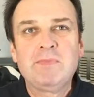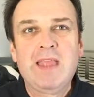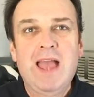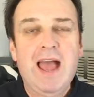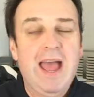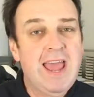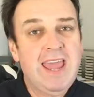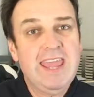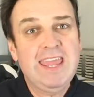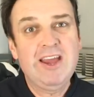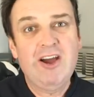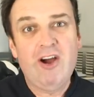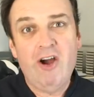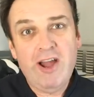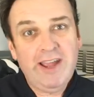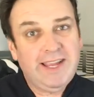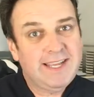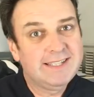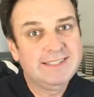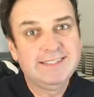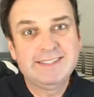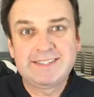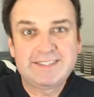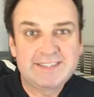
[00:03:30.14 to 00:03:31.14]
"Hey, I
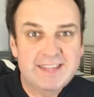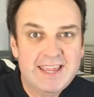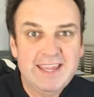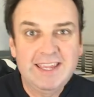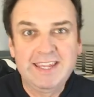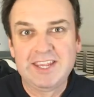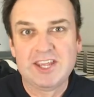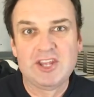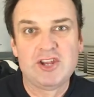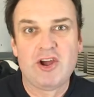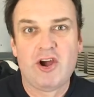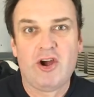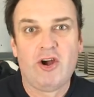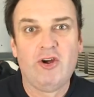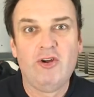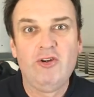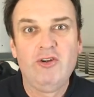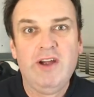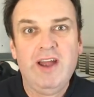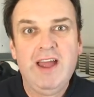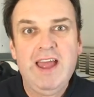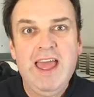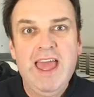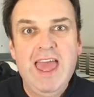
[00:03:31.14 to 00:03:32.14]
can sing, you know,"
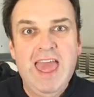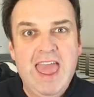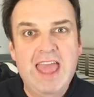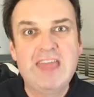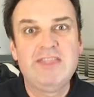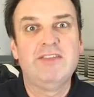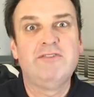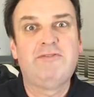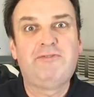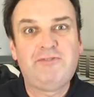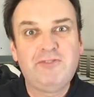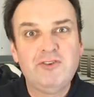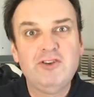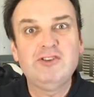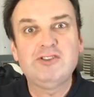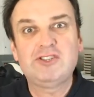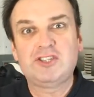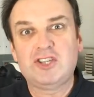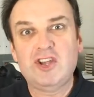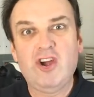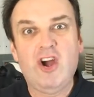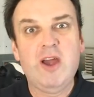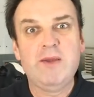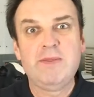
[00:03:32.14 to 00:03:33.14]
and the
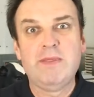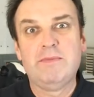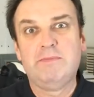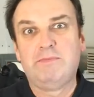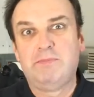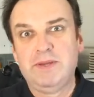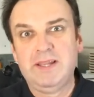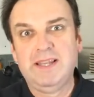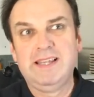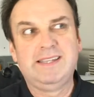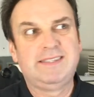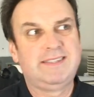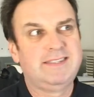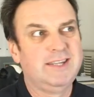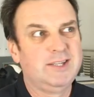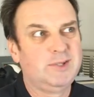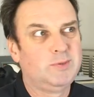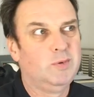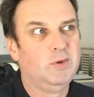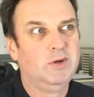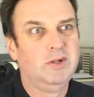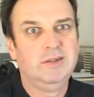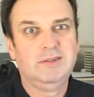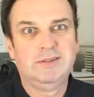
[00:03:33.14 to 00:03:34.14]
first time that Billy
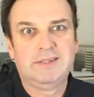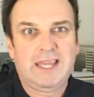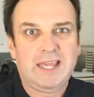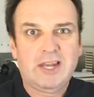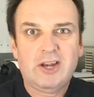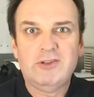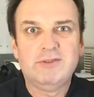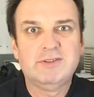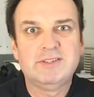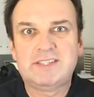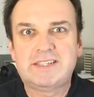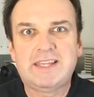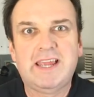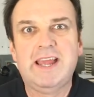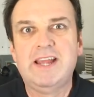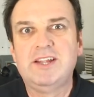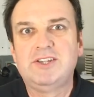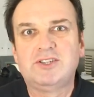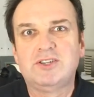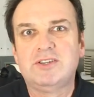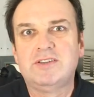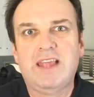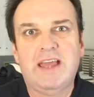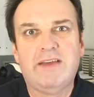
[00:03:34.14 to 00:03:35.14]
says, "Well, get on
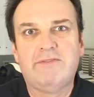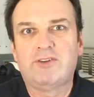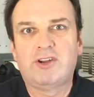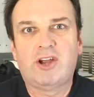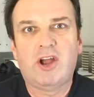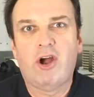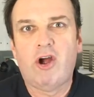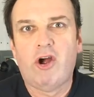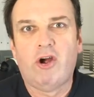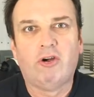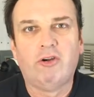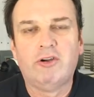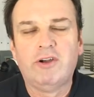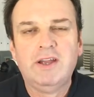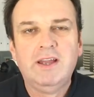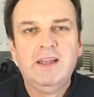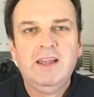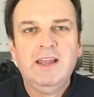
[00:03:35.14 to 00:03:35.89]
stage and have a go."